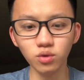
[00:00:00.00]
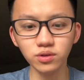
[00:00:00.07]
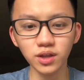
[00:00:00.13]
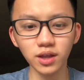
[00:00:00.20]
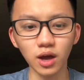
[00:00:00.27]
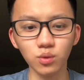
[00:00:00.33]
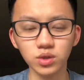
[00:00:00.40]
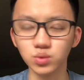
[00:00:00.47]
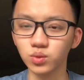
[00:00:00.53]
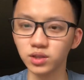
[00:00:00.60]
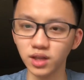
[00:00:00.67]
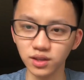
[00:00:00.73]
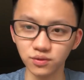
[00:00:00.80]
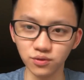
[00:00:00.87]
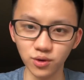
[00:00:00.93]
day I was with
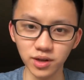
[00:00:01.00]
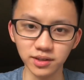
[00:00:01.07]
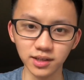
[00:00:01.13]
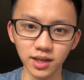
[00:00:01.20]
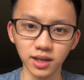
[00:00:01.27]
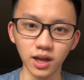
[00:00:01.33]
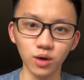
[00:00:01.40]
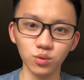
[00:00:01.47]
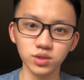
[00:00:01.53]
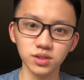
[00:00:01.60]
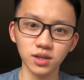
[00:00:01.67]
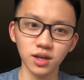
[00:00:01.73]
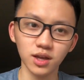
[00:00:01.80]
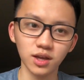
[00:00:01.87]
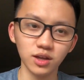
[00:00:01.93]
that friend and I was
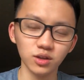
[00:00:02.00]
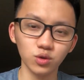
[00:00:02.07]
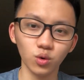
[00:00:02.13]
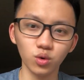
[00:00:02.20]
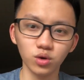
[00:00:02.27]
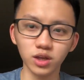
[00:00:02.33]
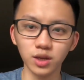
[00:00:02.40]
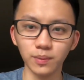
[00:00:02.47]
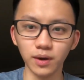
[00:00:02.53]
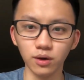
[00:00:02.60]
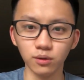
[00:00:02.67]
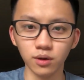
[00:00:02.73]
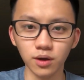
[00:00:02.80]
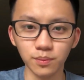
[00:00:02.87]
talking about